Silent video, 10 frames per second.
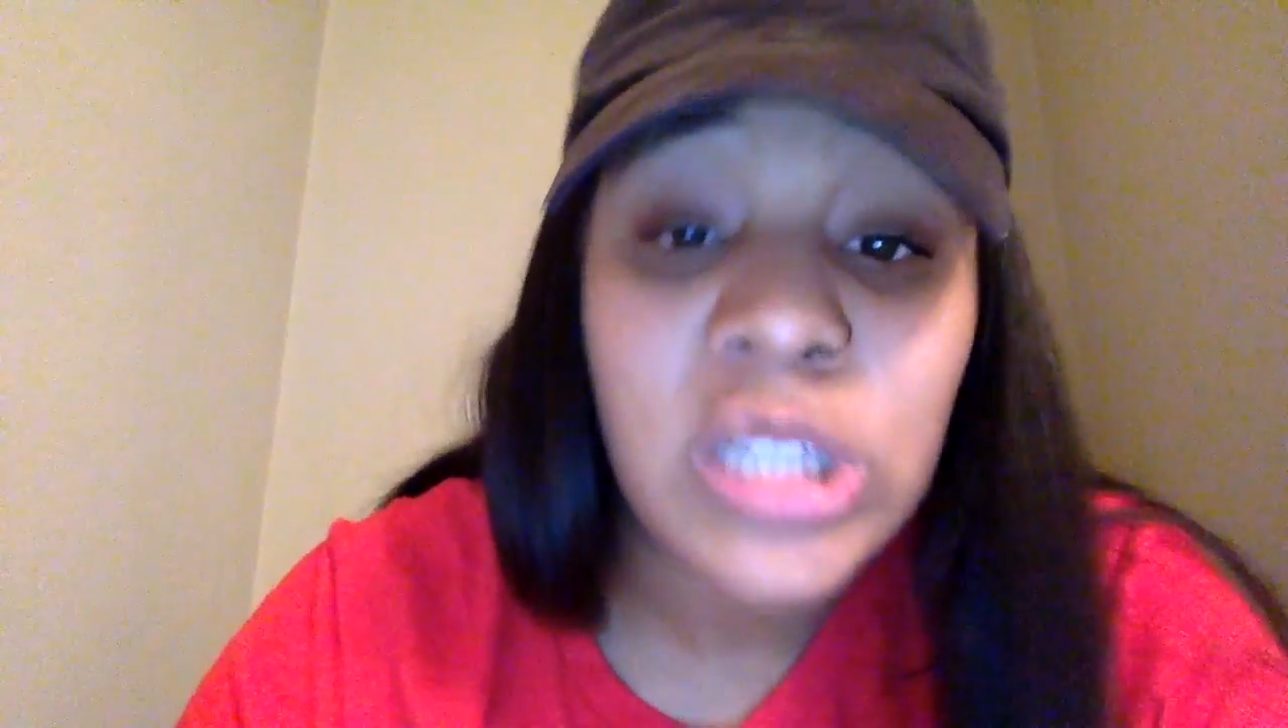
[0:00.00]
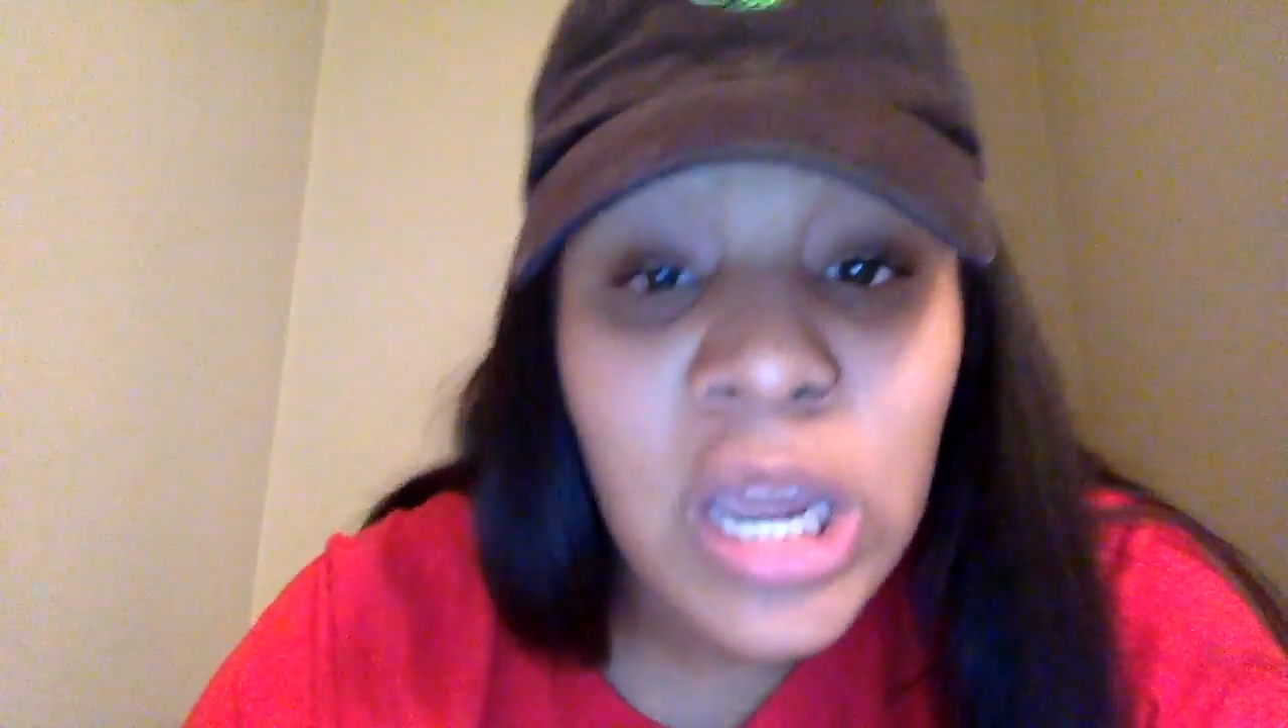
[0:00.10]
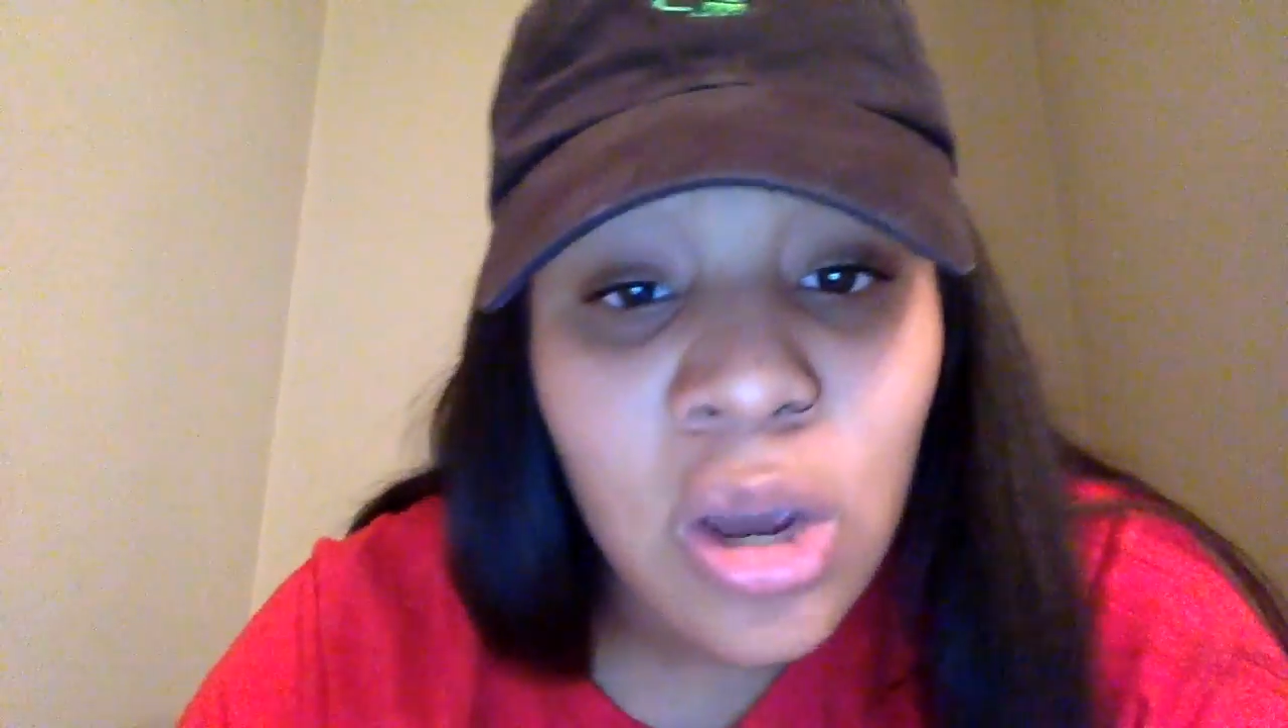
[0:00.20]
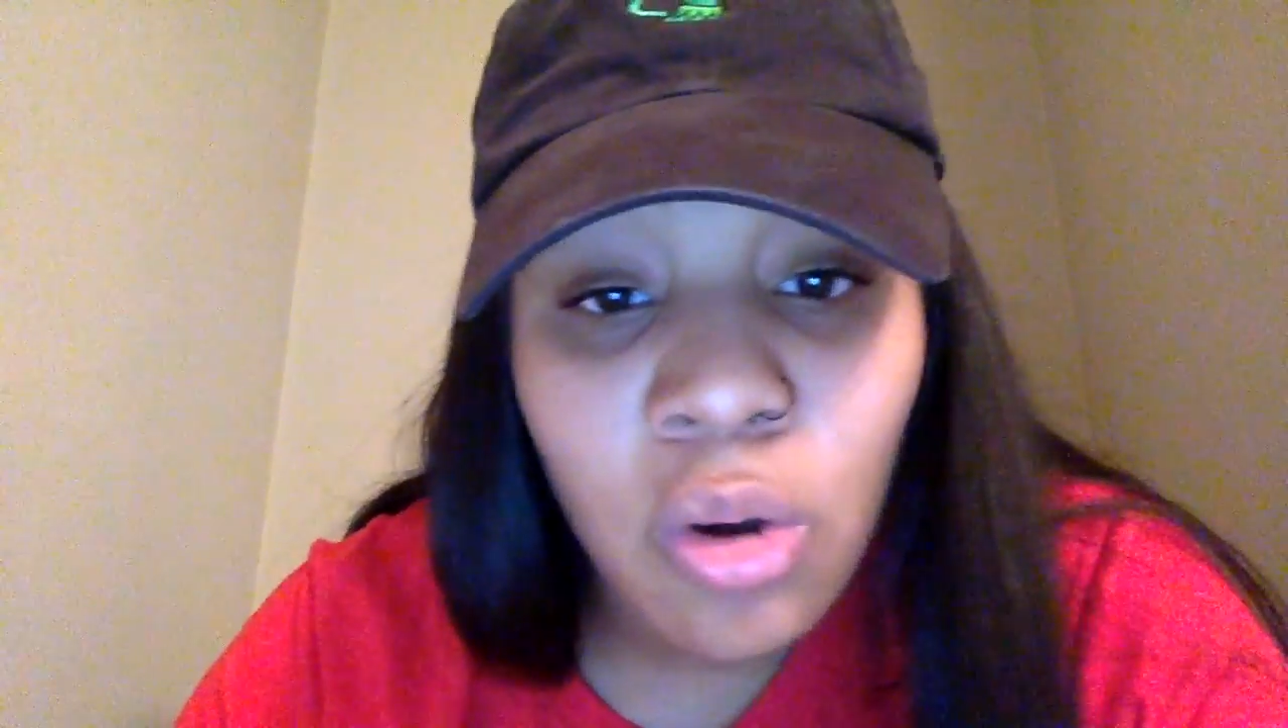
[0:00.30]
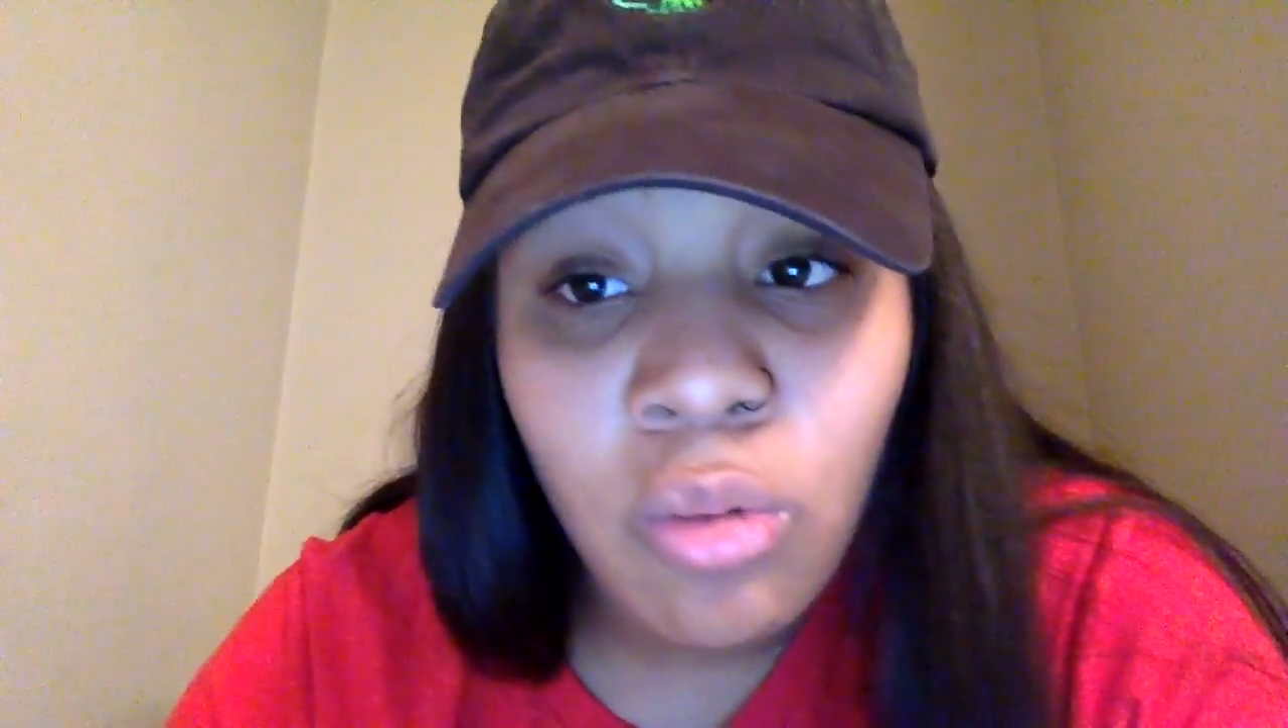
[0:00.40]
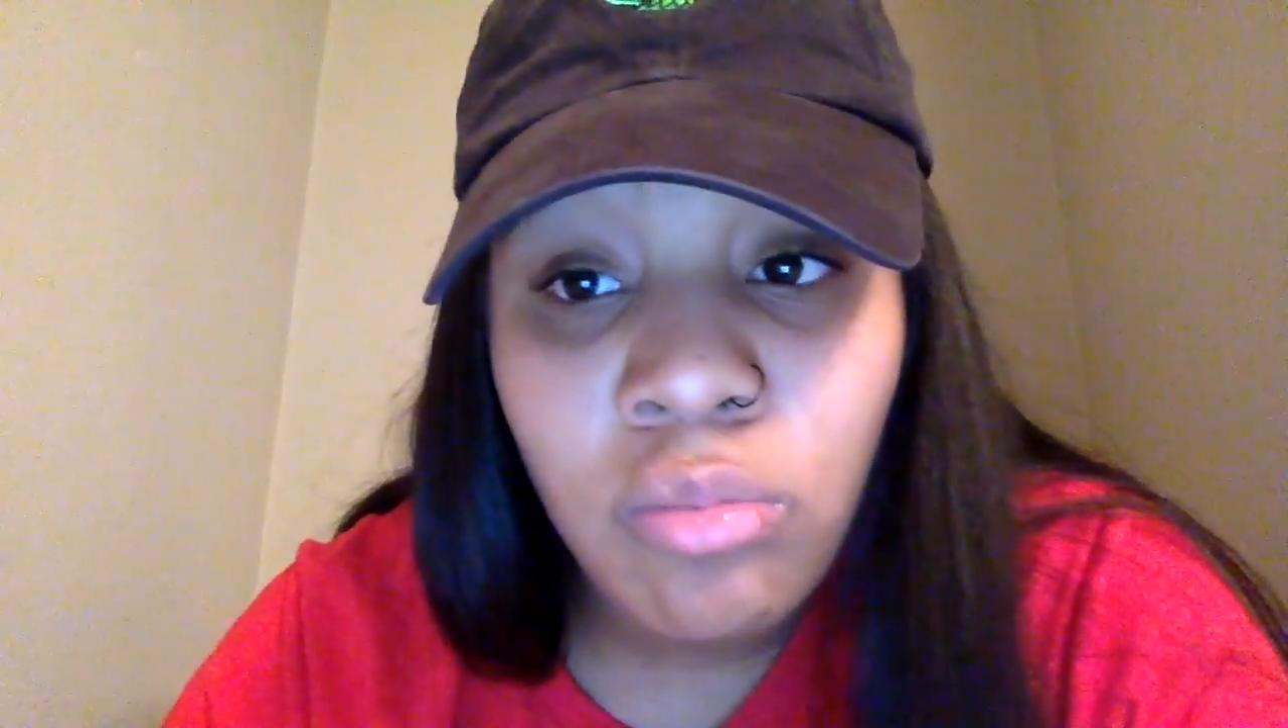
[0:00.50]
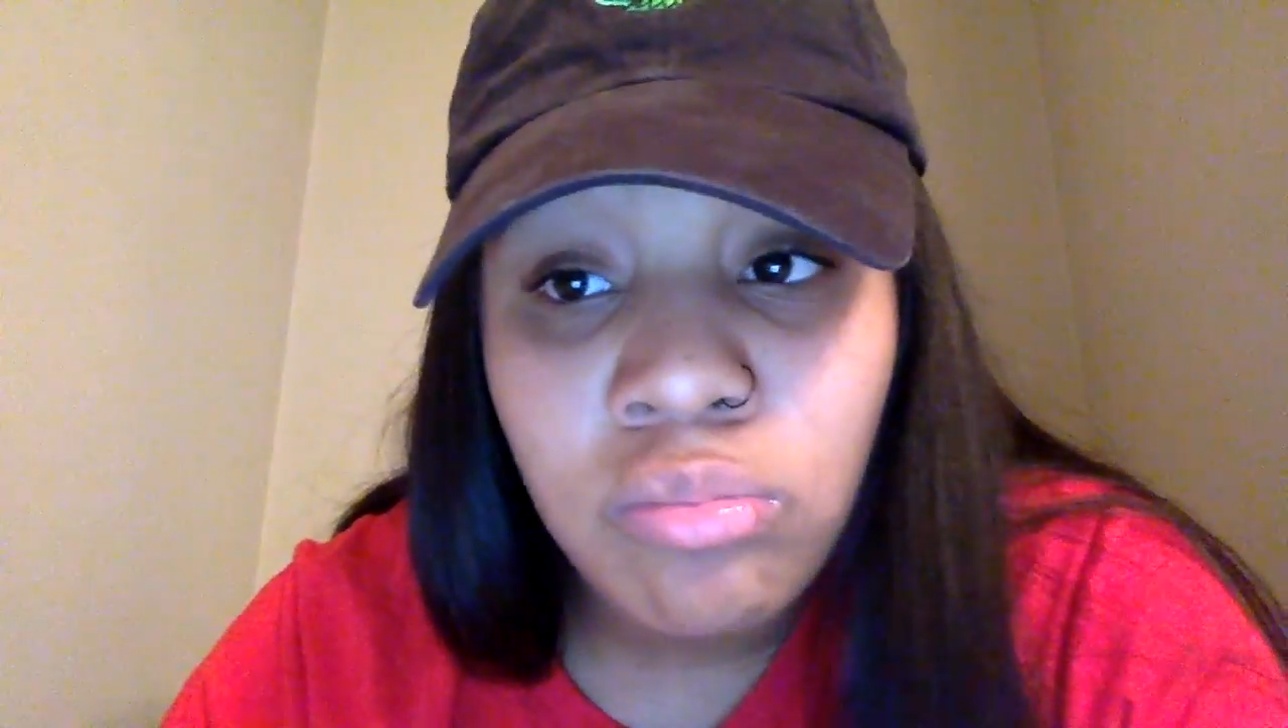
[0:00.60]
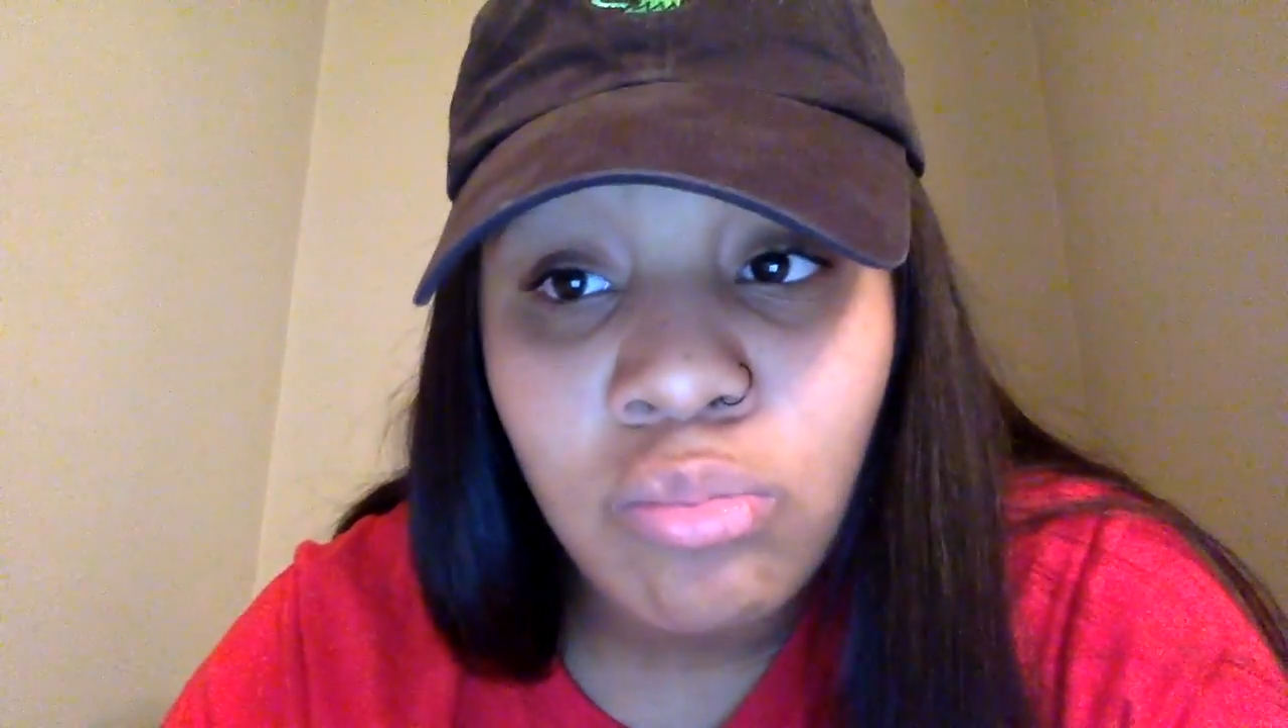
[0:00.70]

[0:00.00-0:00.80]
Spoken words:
tell